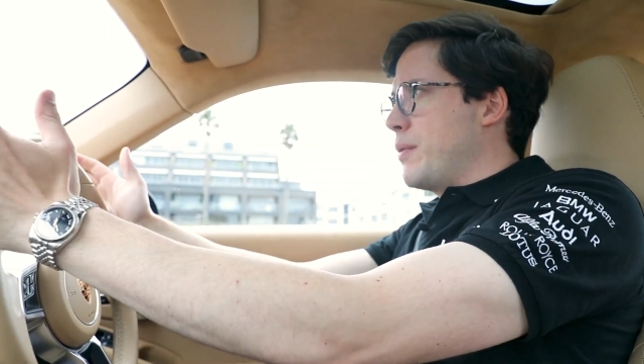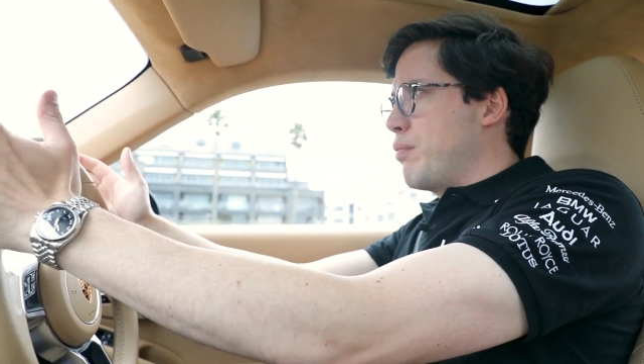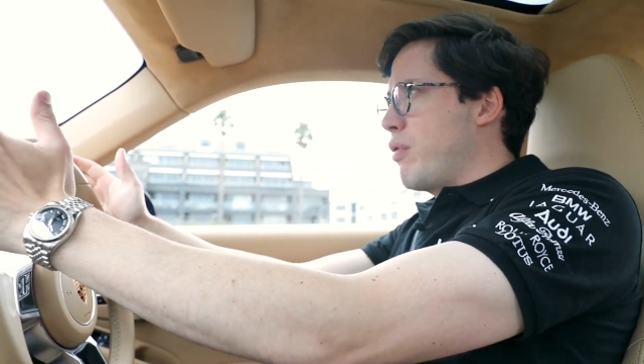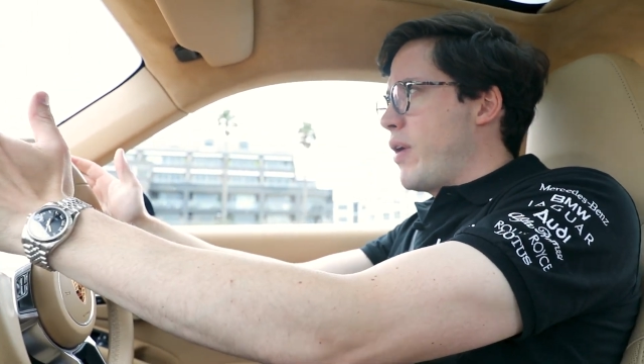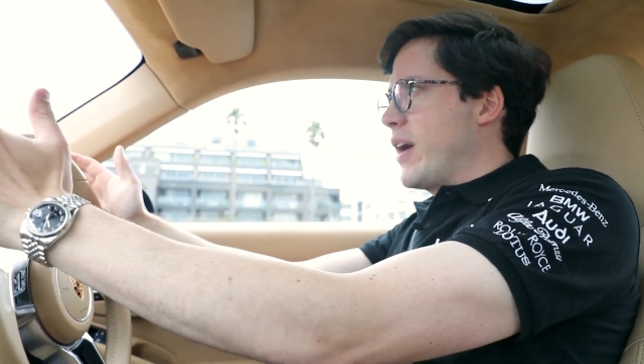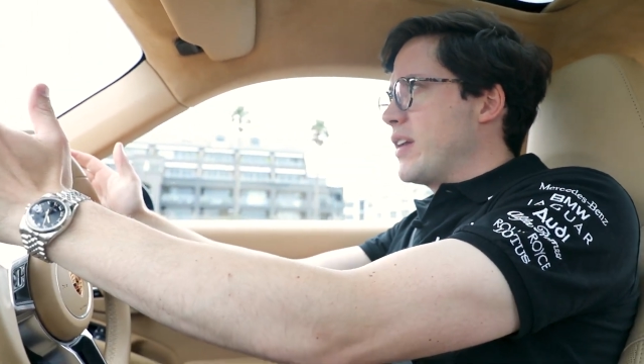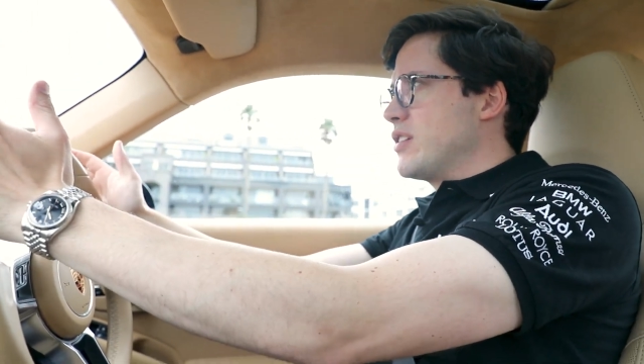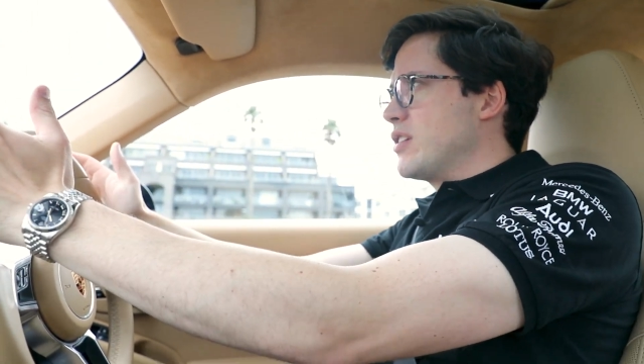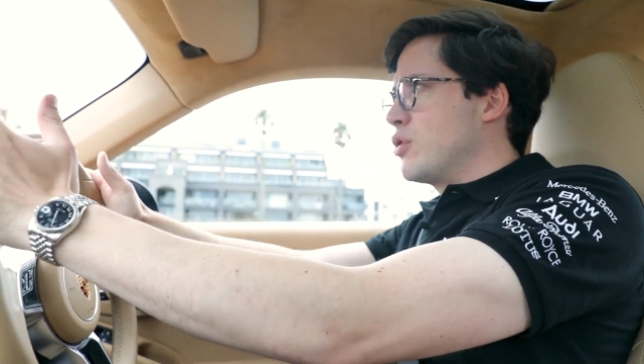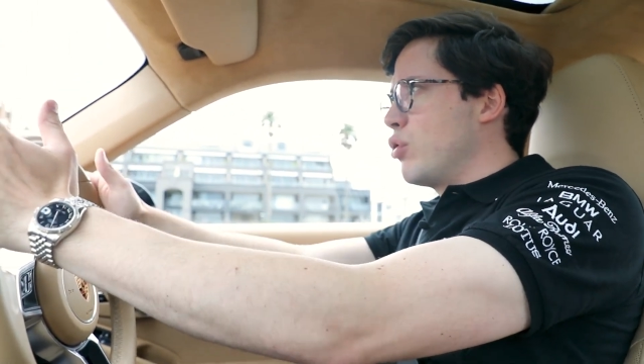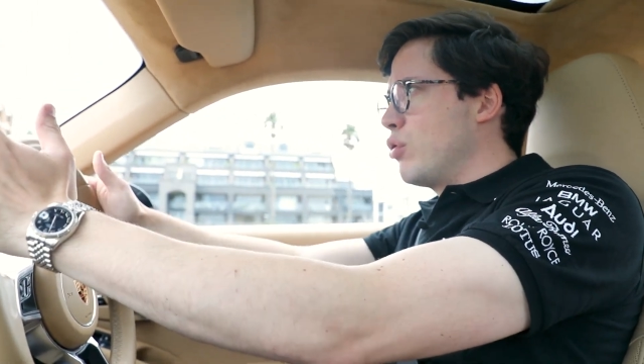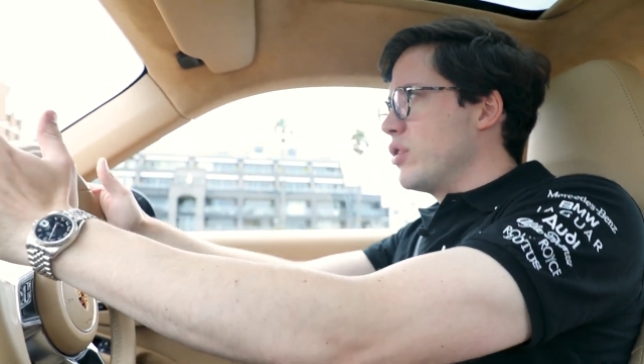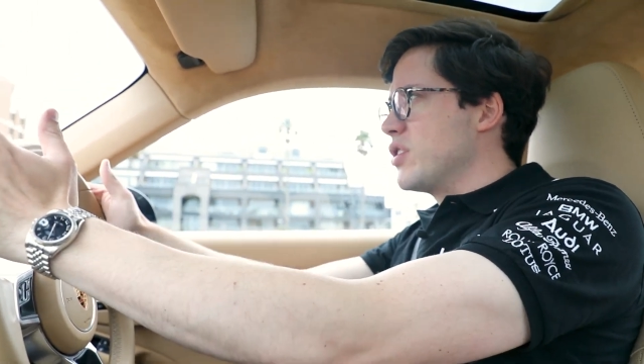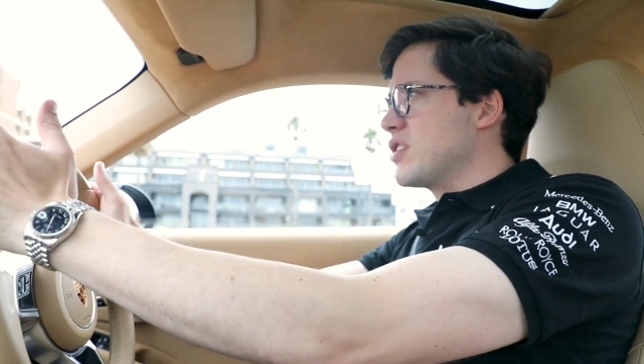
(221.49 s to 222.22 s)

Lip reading: practical,